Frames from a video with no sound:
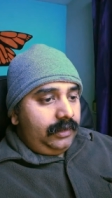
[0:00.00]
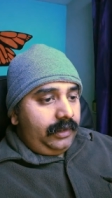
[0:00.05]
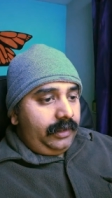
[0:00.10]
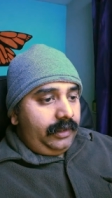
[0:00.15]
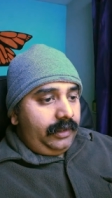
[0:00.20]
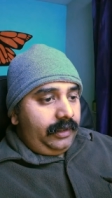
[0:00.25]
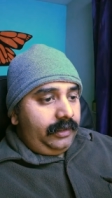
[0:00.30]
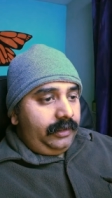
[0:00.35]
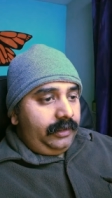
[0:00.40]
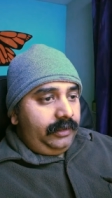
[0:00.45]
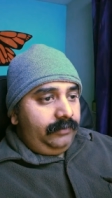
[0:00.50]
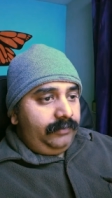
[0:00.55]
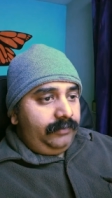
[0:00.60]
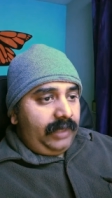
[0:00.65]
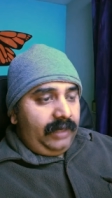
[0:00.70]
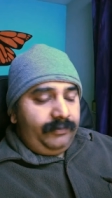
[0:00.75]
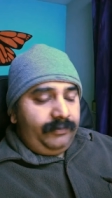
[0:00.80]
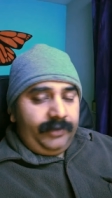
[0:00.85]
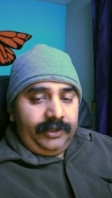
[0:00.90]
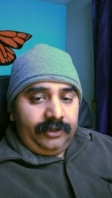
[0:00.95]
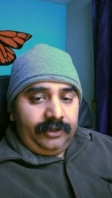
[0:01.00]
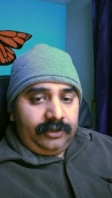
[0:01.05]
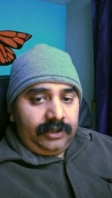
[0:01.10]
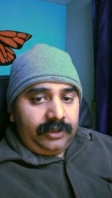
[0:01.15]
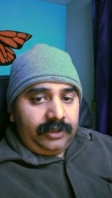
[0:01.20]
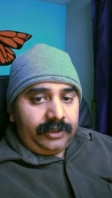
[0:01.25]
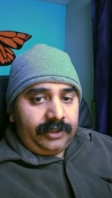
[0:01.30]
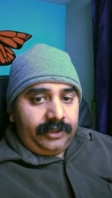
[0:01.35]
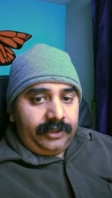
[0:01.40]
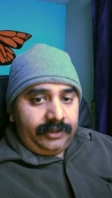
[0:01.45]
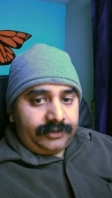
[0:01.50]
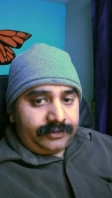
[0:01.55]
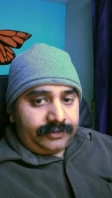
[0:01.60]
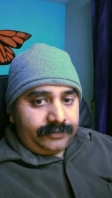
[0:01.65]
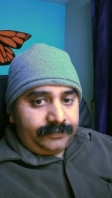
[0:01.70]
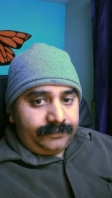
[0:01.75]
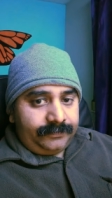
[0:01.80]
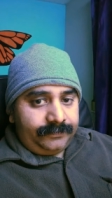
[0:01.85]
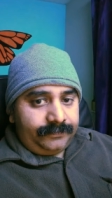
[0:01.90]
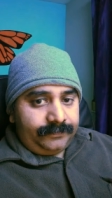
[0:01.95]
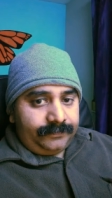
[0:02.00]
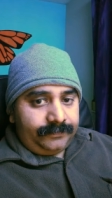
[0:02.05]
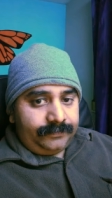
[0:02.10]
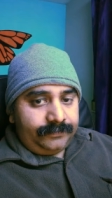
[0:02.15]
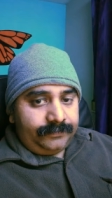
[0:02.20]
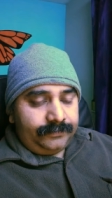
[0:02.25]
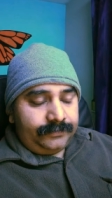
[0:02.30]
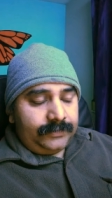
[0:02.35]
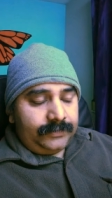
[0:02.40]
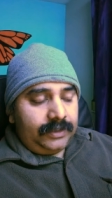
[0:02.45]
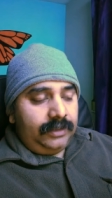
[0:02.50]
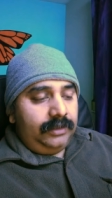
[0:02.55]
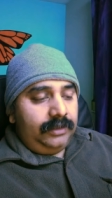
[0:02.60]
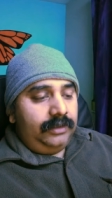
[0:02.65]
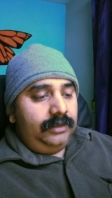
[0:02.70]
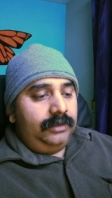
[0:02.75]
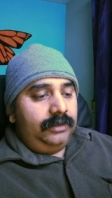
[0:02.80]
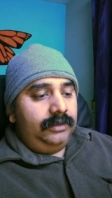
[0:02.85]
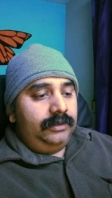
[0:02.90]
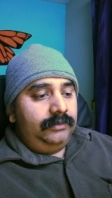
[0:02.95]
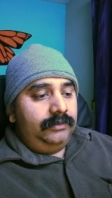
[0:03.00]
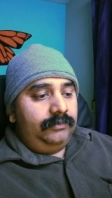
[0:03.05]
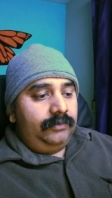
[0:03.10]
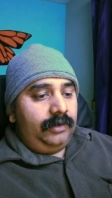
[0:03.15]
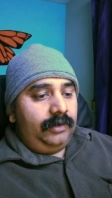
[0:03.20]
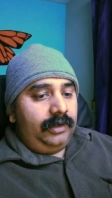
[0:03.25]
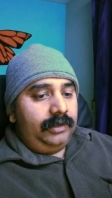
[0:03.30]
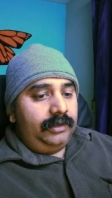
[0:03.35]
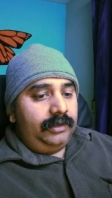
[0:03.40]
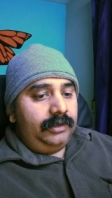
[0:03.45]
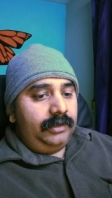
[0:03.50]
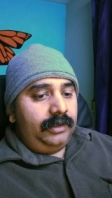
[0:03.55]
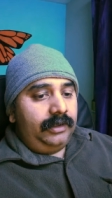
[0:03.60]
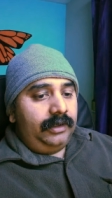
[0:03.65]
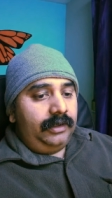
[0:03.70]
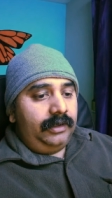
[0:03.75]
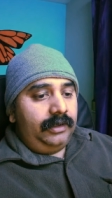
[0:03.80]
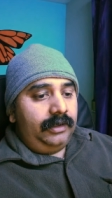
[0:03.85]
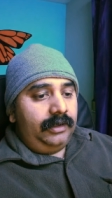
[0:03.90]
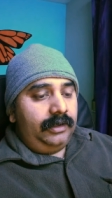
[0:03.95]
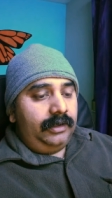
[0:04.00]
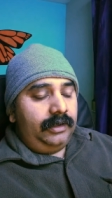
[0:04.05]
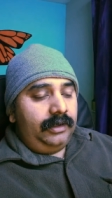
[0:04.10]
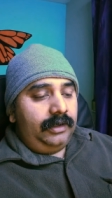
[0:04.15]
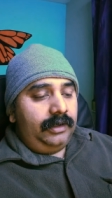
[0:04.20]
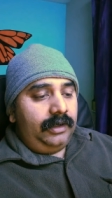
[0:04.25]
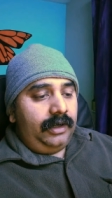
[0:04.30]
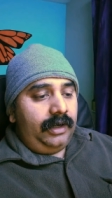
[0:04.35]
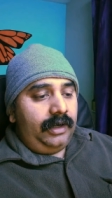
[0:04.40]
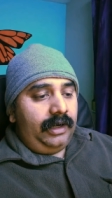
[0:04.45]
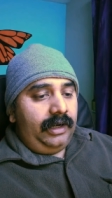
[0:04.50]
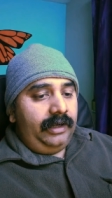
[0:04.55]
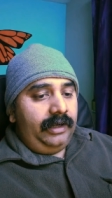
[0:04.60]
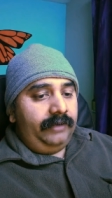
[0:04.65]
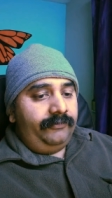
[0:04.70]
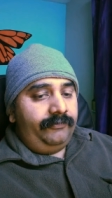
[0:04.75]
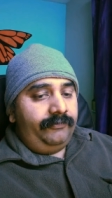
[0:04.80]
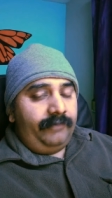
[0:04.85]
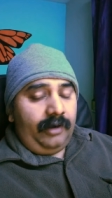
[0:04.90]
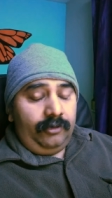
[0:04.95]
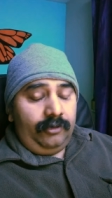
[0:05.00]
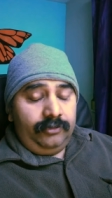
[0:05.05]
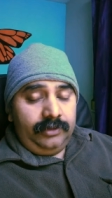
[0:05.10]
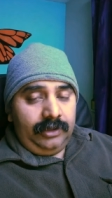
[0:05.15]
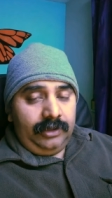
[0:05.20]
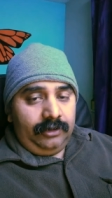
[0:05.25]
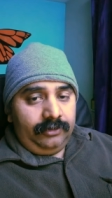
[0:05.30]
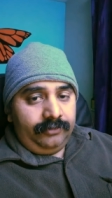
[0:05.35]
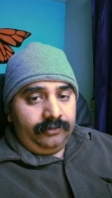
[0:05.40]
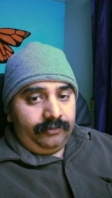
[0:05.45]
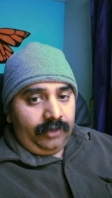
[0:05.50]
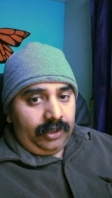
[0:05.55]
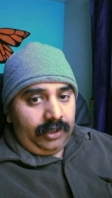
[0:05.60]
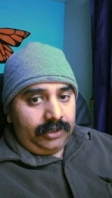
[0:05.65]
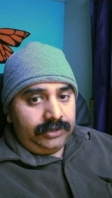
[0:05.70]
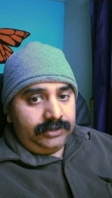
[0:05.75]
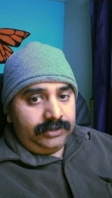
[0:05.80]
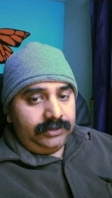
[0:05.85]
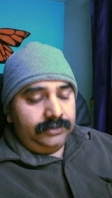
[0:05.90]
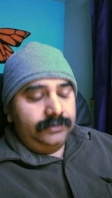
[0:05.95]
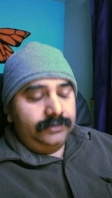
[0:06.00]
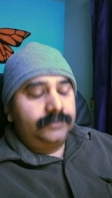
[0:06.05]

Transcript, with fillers: And in my particular case, uh, what I found out was